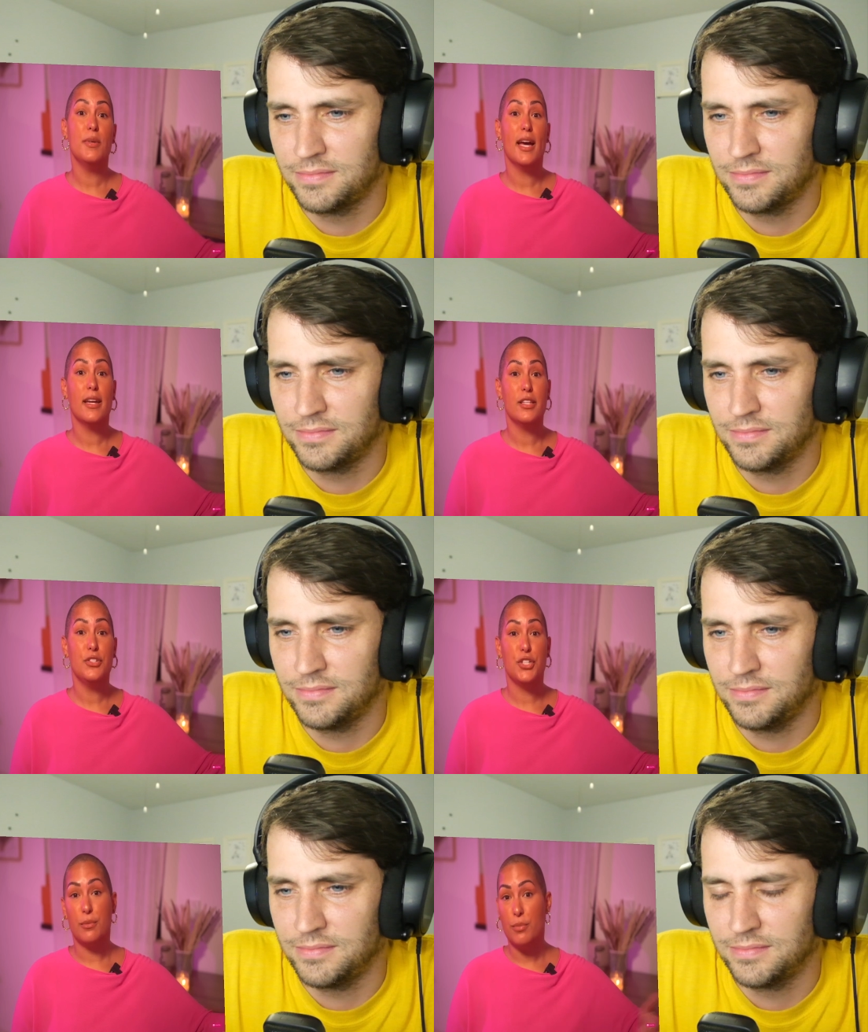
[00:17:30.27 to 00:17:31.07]
Speaker 1: me out of the
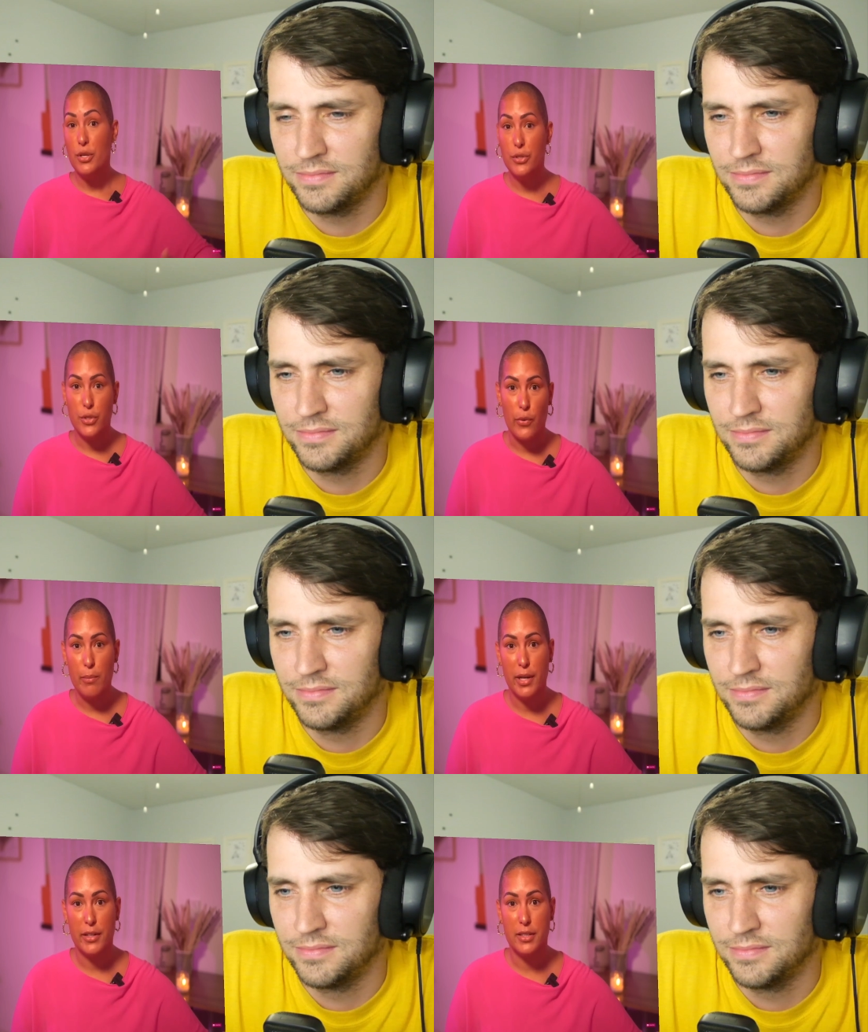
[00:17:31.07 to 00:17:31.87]
gym. So
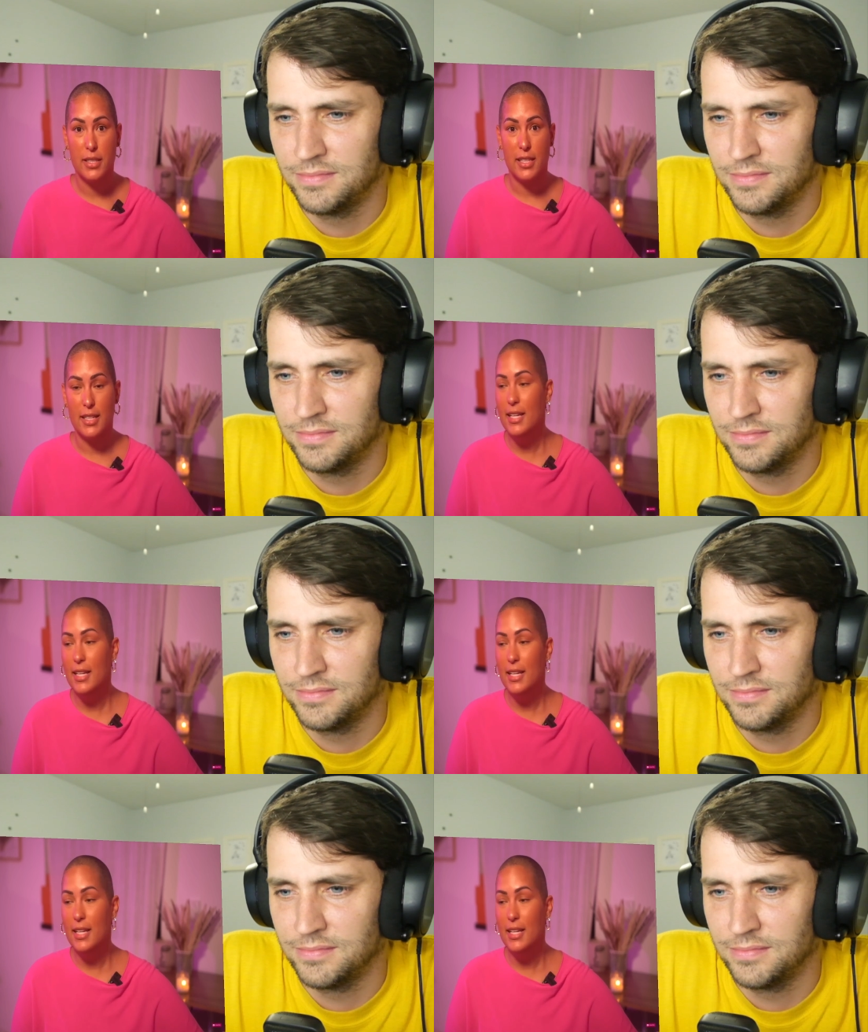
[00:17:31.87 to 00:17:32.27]
embarrassing.